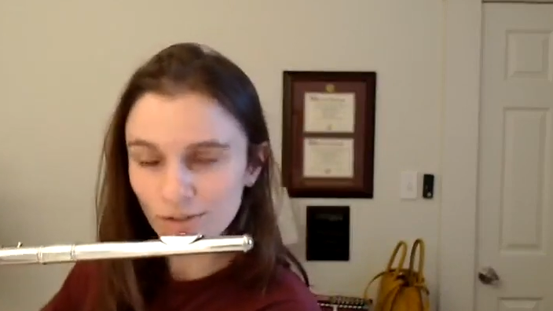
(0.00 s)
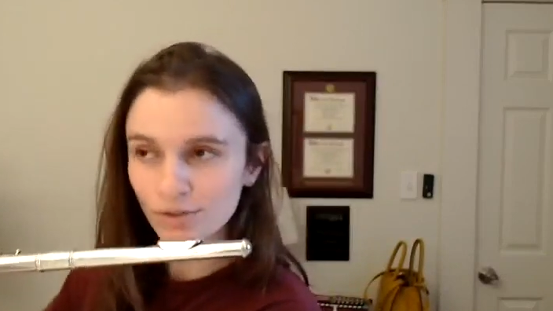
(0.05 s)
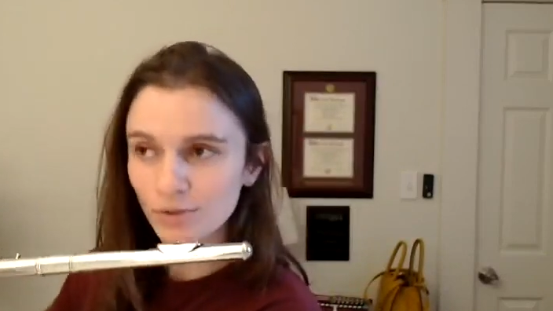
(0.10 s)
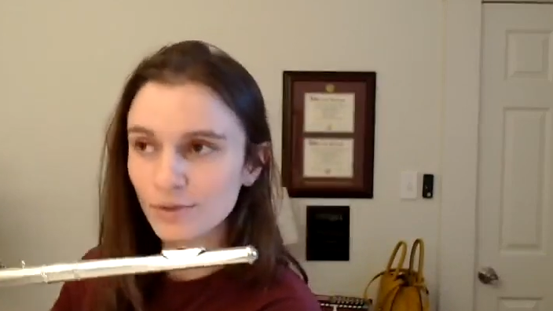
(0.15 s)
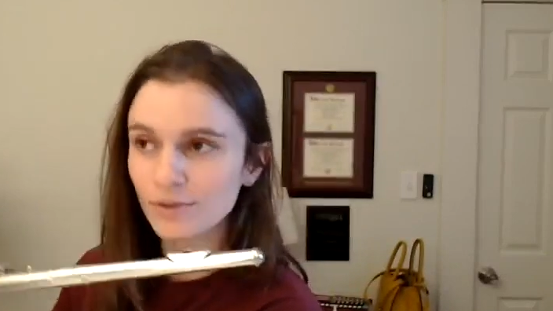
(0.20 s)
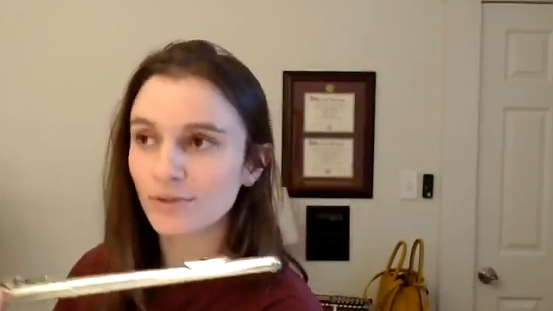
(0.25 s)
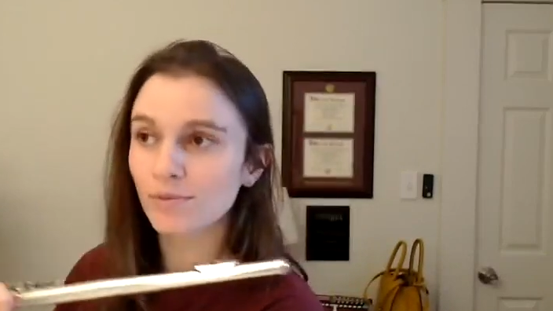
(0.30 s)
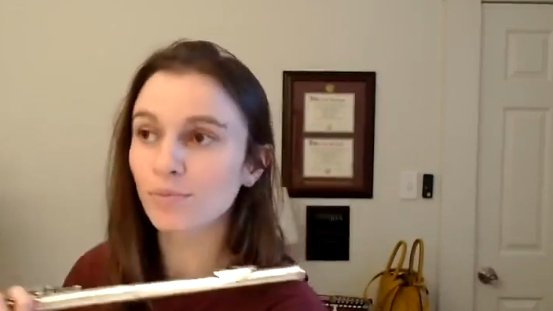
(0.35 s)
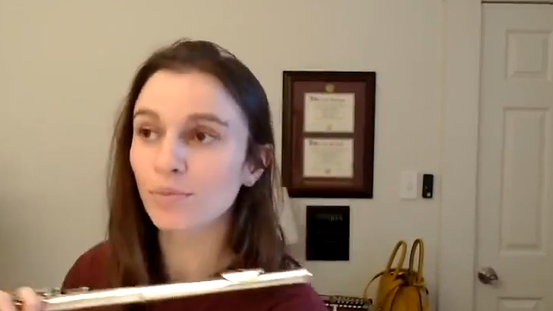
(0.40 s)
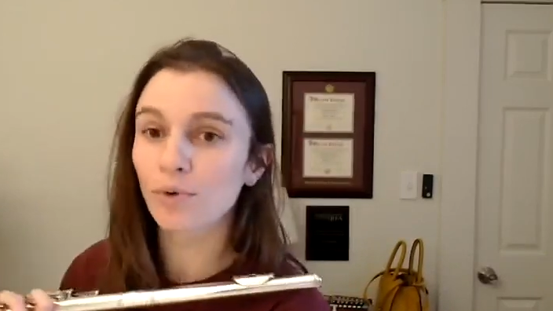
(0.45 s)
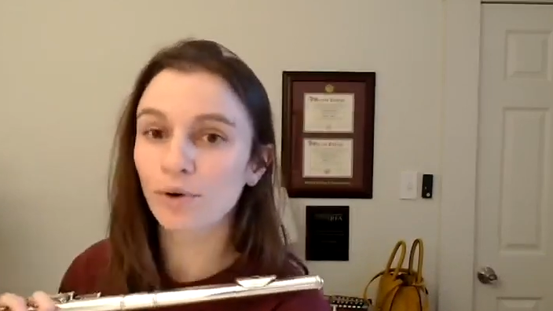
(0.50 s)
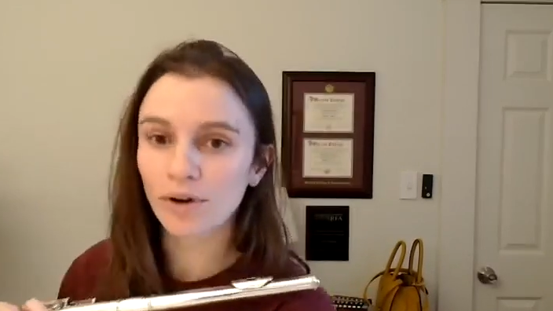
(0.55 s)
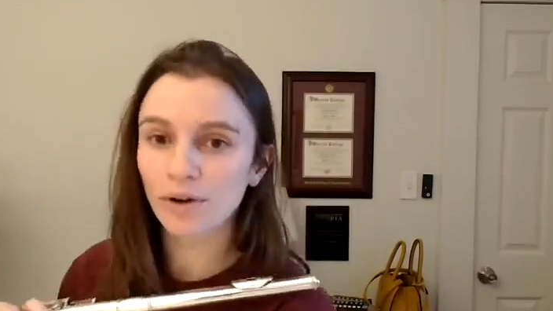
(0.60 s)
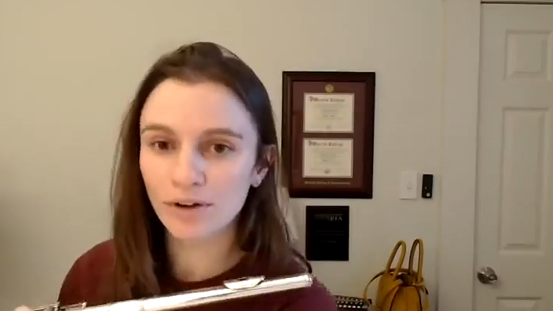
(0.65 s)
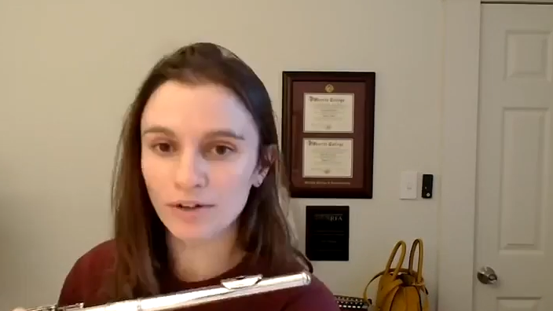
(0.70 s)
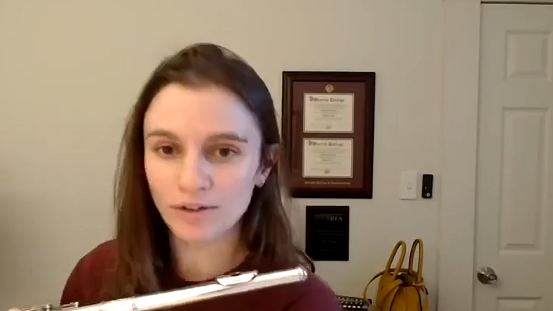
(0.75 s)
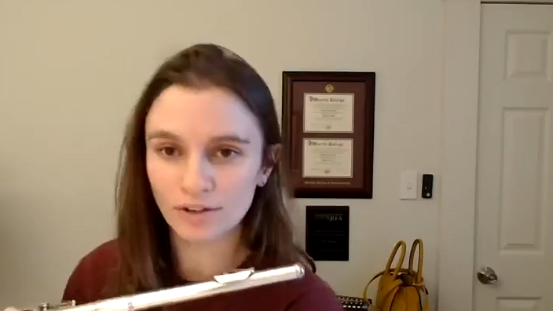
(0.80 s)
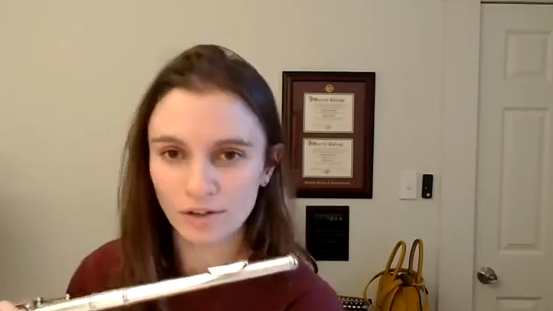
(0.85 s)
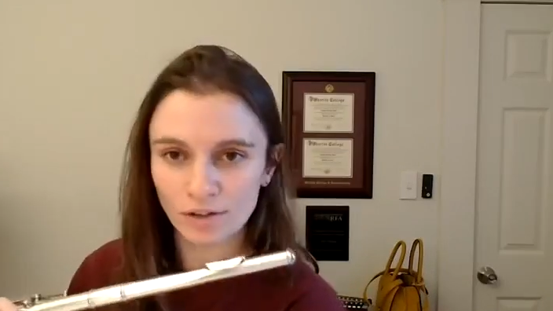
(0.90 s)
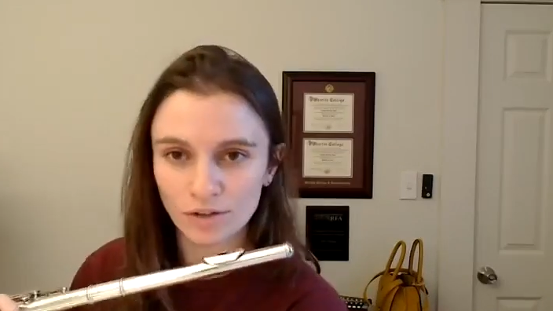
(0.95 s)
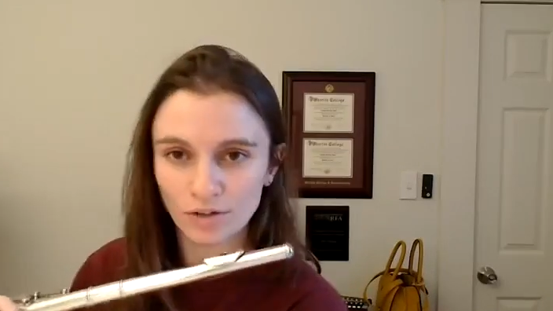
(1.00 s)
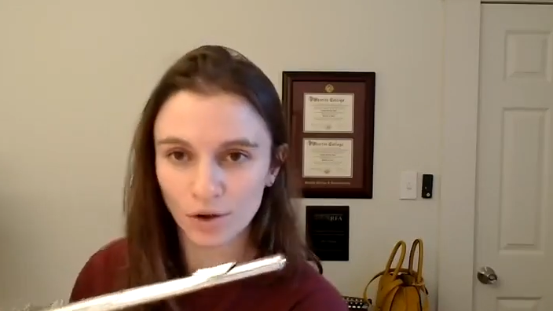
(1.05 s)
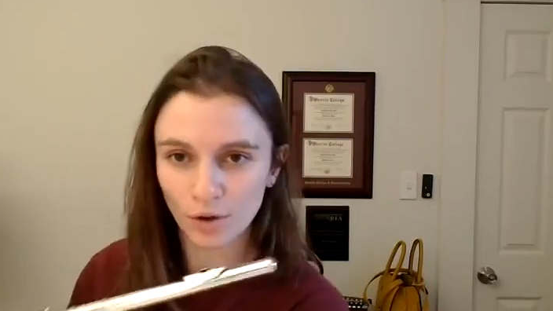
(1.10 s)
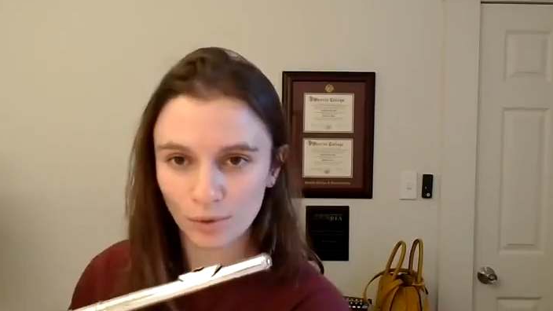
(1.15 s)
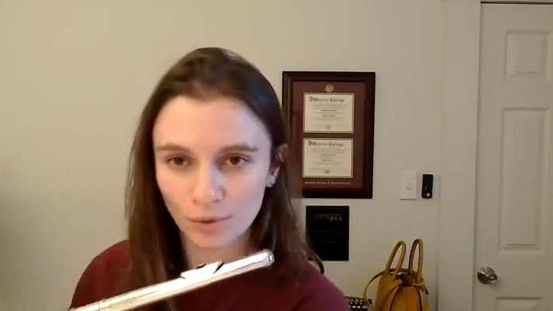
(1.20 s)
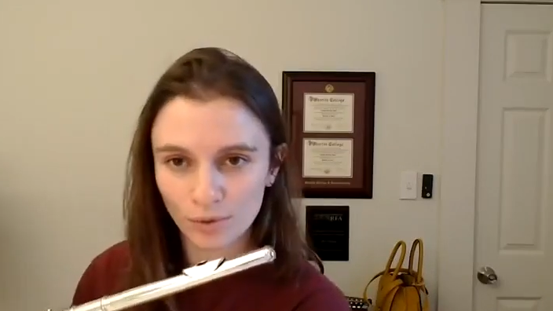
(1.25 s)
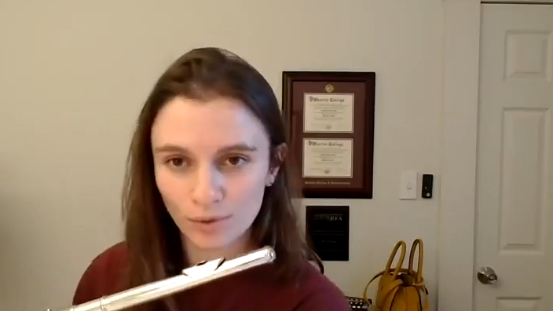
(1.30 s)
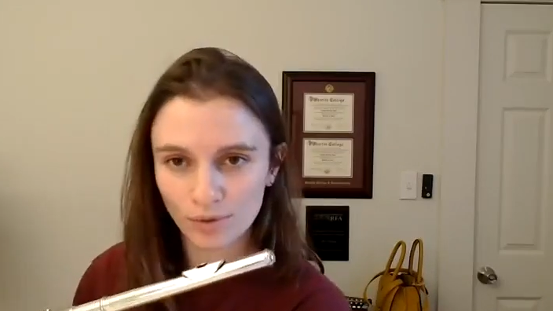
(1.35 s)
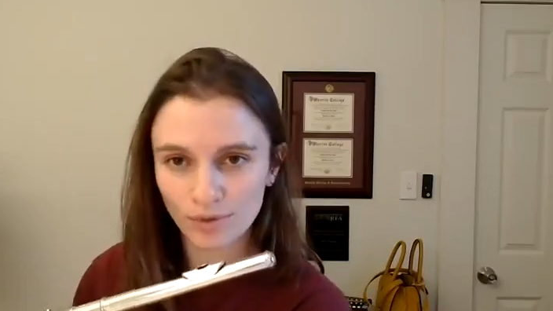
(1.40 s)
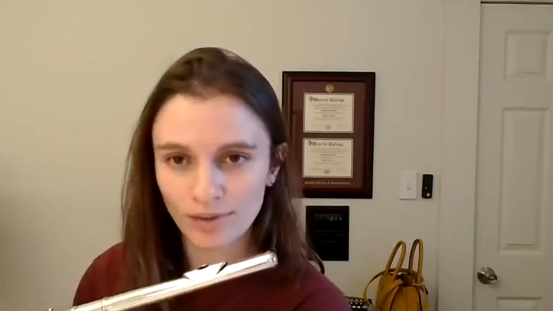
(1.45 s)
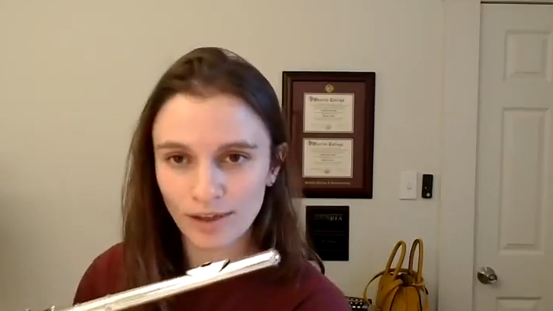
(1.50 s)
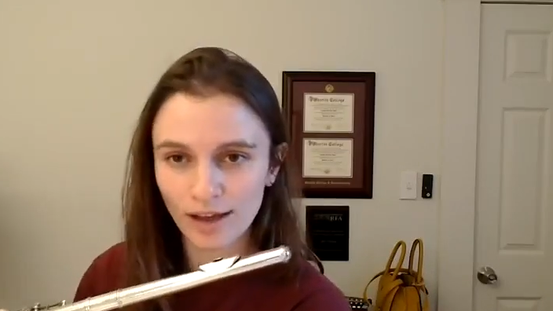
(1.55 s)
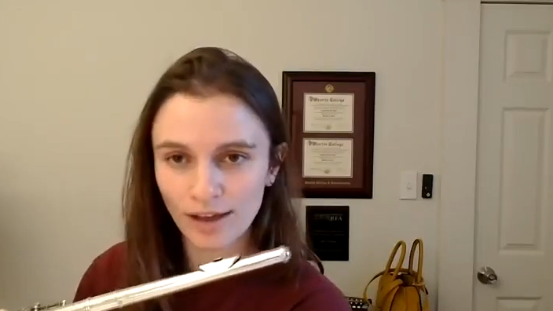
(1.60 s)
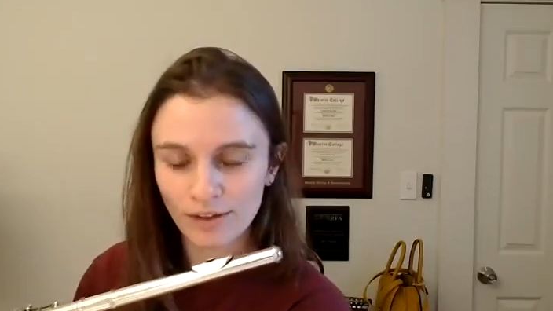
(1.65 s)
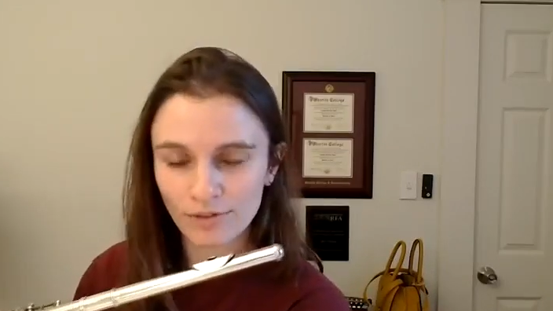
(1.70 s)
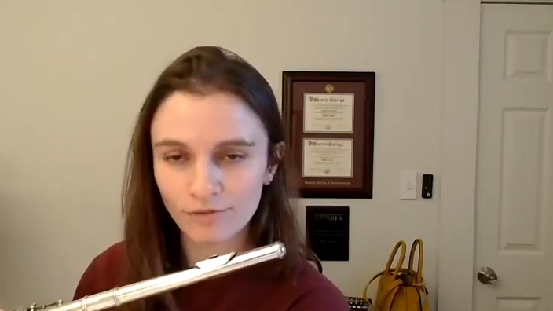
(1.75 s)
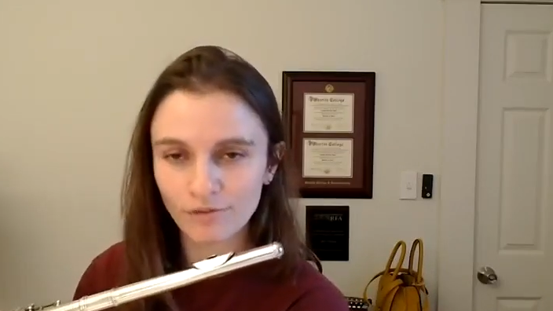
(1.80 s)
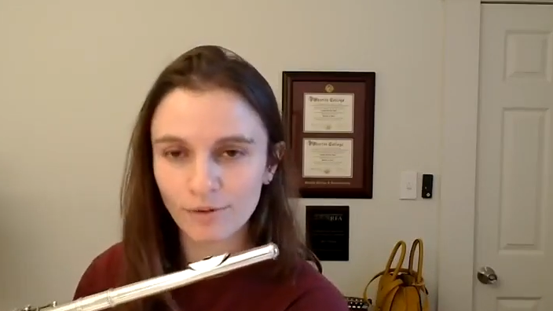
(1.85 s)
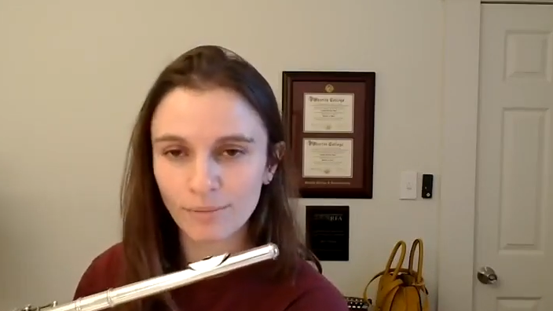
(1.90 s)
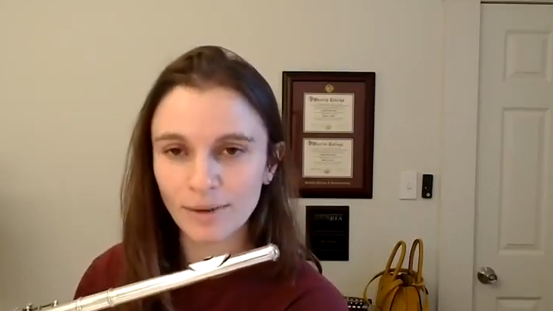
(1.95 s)
so it's important to note that
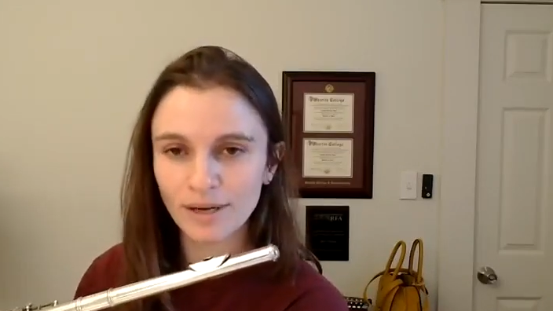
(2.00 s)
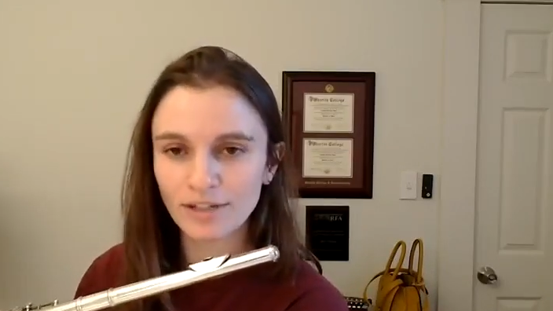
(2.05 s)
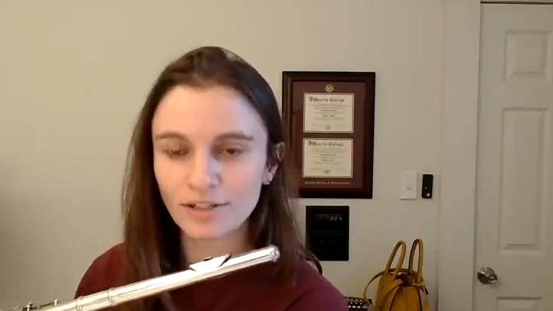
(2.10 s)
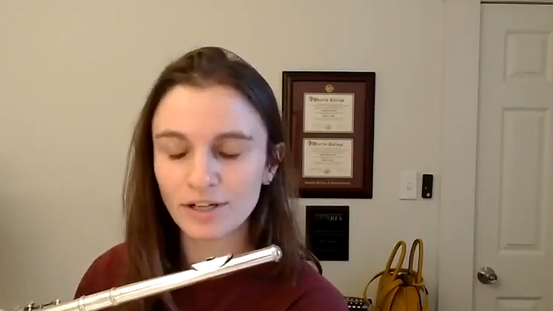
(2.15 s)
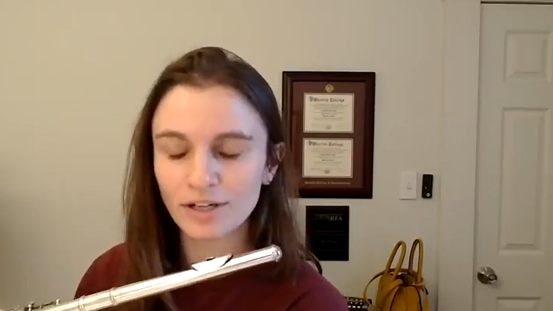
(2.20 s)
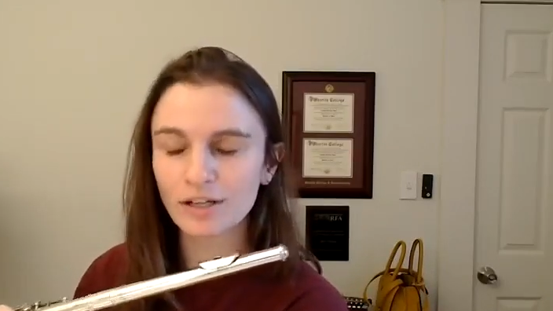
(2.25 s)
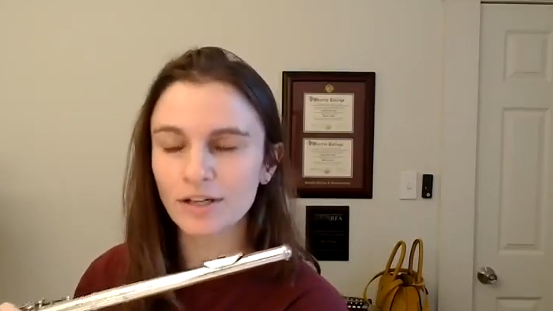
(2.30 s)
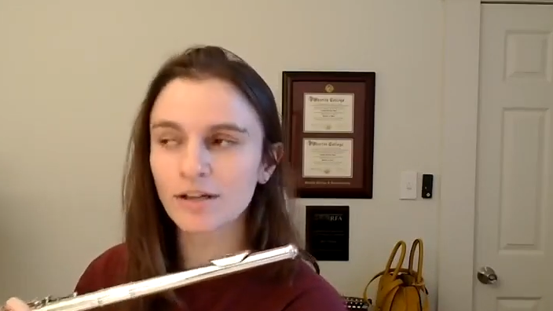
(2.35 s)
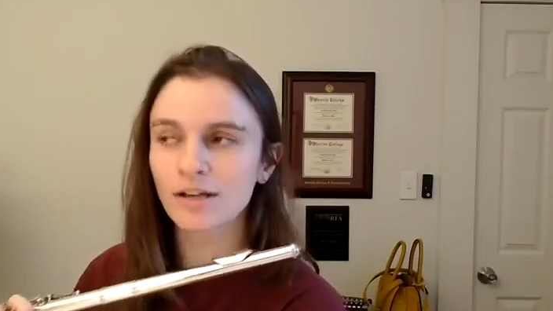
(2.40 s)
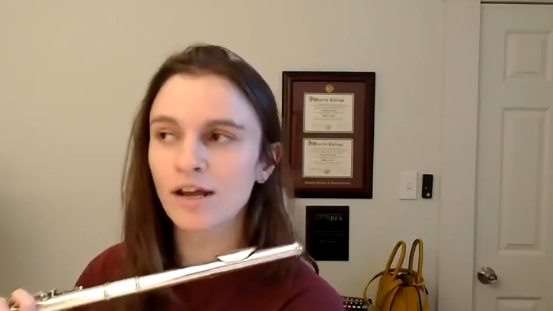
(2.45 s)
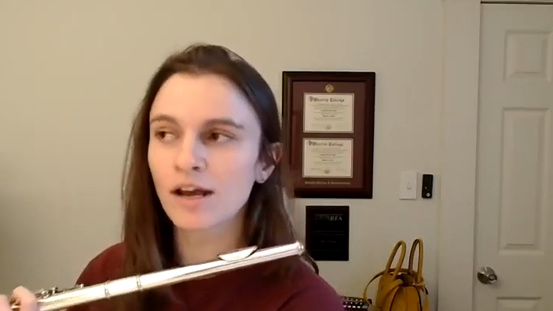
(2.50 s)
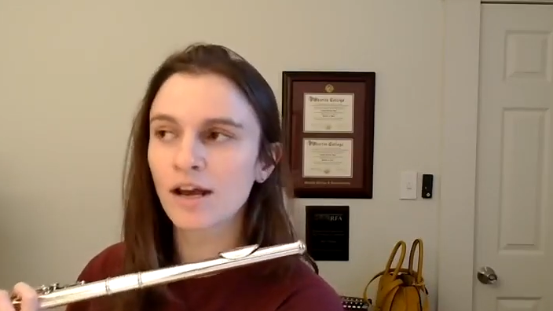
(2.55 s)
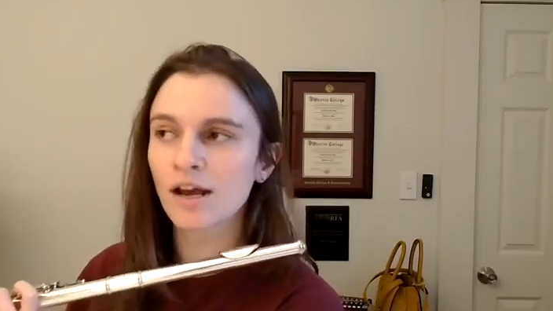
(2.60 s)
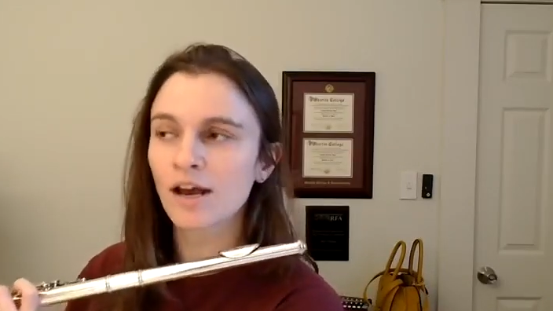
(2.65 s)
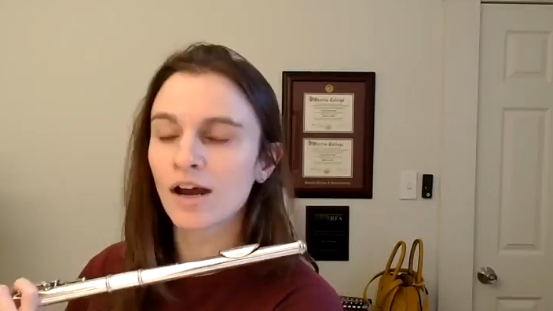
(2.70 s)
information.